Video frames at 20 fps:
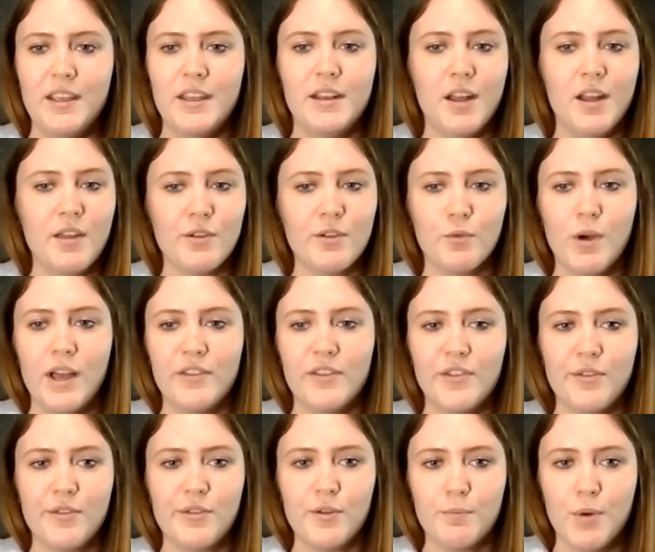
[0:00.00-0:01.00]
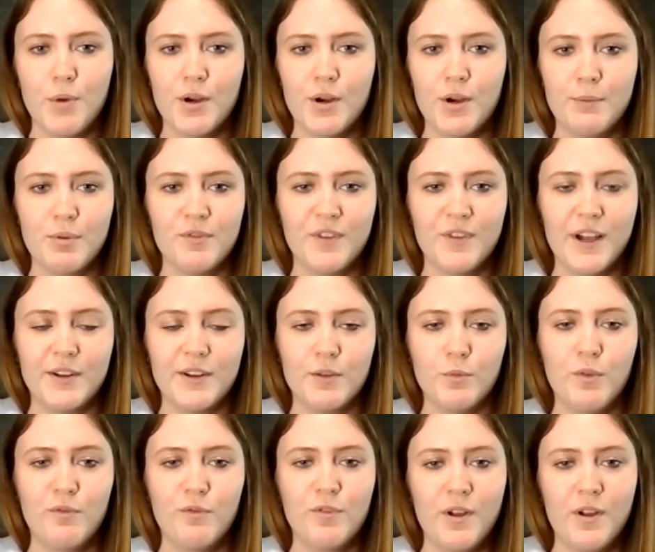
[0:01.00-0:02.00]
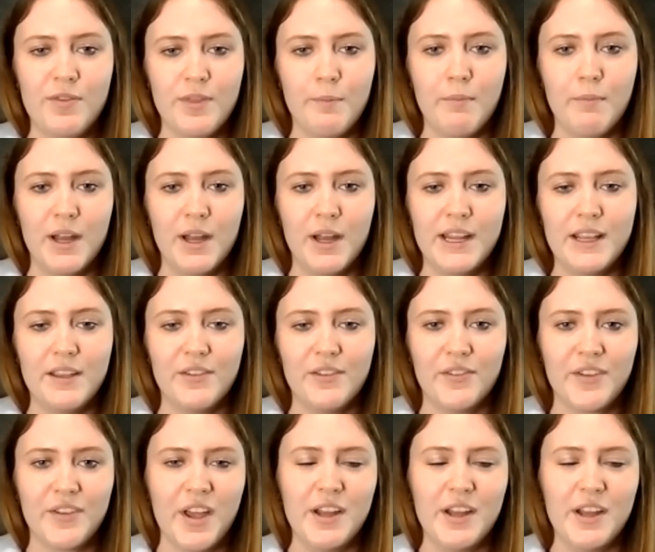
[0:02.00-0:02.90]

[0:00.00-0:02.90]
And otherwise, a third-party provider will front the money as